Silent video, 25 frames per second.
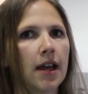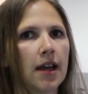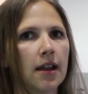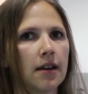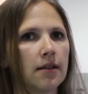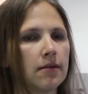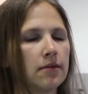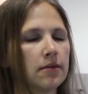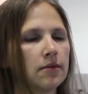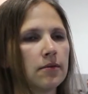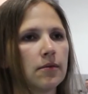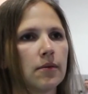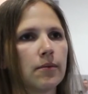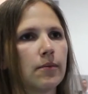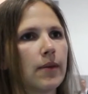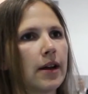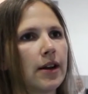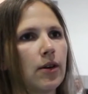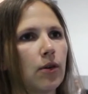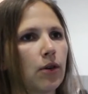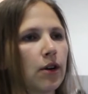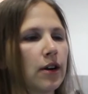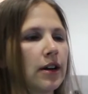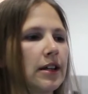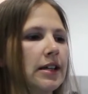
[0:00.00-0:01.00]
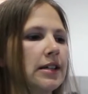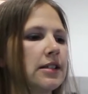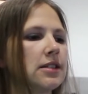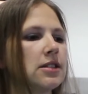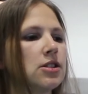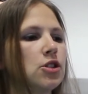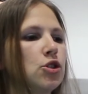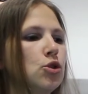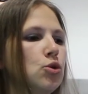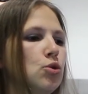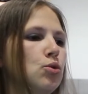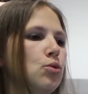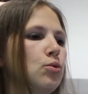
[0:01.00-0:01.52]
and minorities
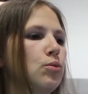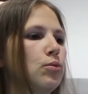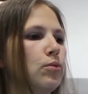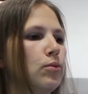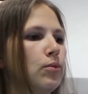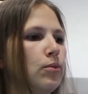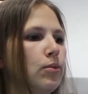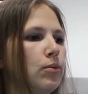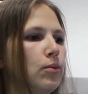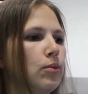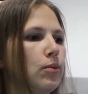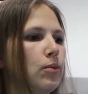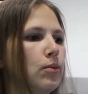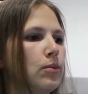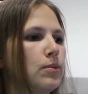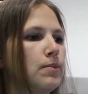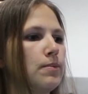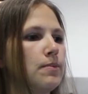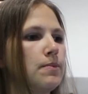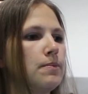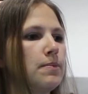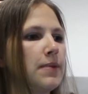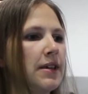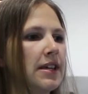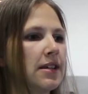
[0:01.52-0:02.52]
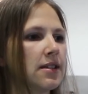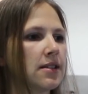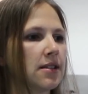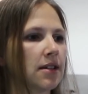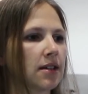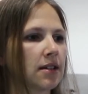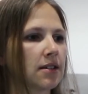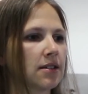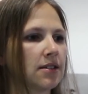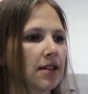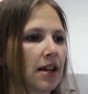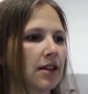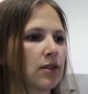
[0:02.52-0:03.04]
to be
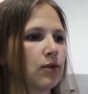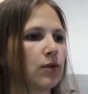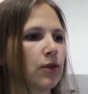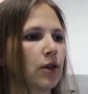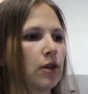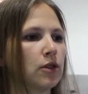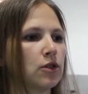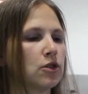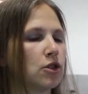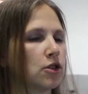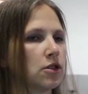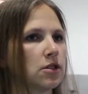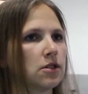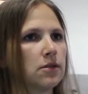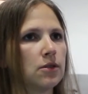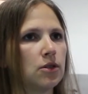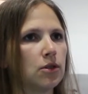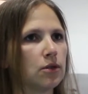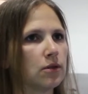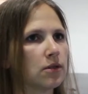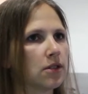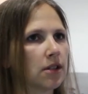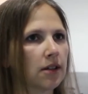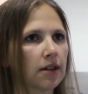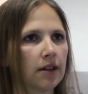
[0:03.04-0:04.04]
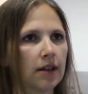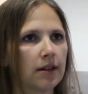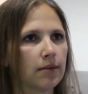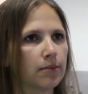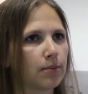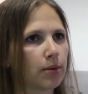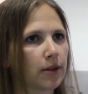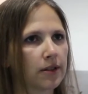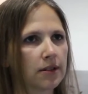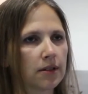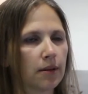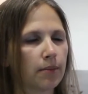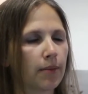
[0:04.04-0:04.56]
successful just due to the
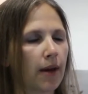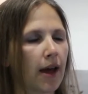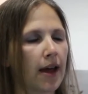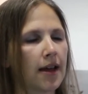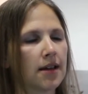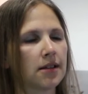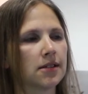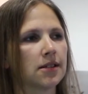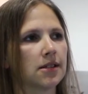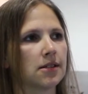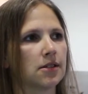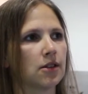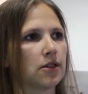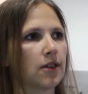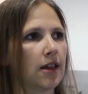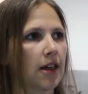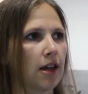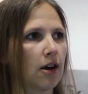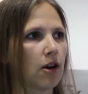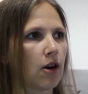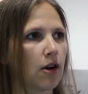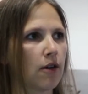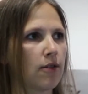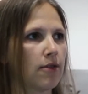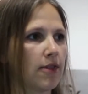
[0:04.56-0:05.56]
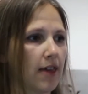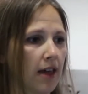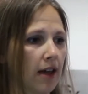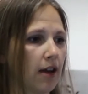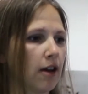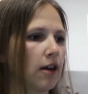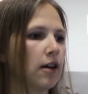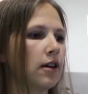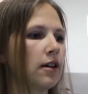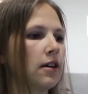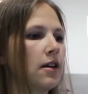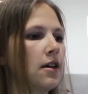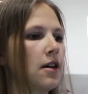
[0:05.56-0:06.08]
implicit biases that are
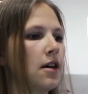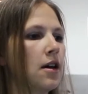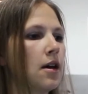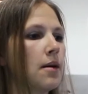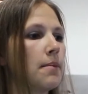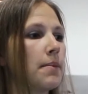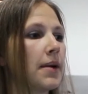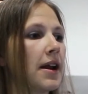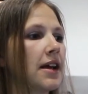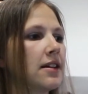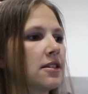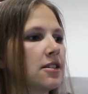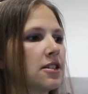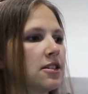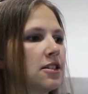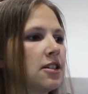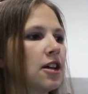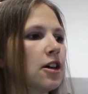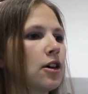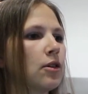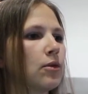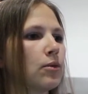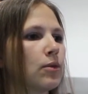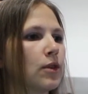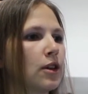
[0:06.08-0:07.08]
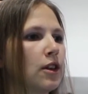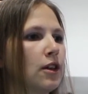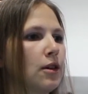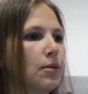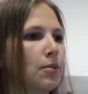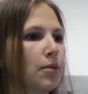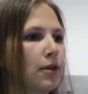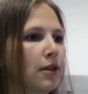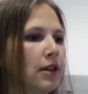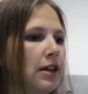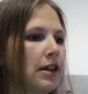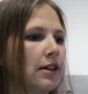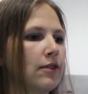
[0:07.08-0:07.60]
there. But I still really
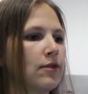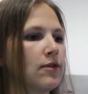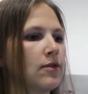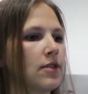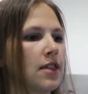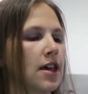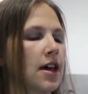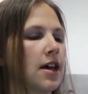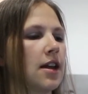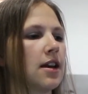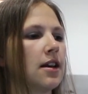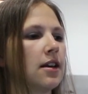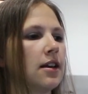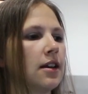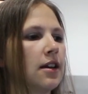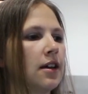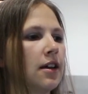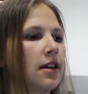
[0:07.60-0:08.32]
believe that,